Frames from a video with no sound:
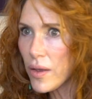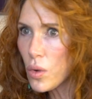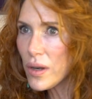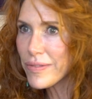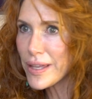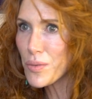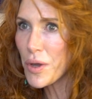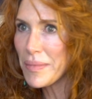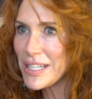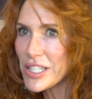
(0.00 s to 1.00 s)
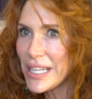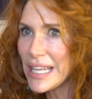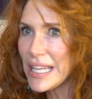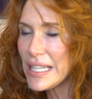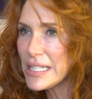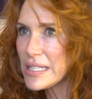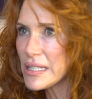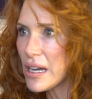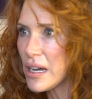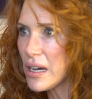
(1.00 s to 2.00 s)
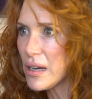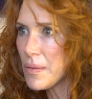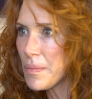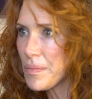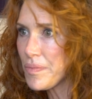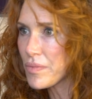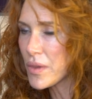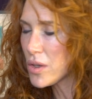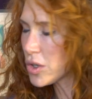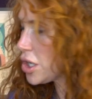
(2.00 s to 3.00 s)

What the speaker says: All of that we are mentioning is not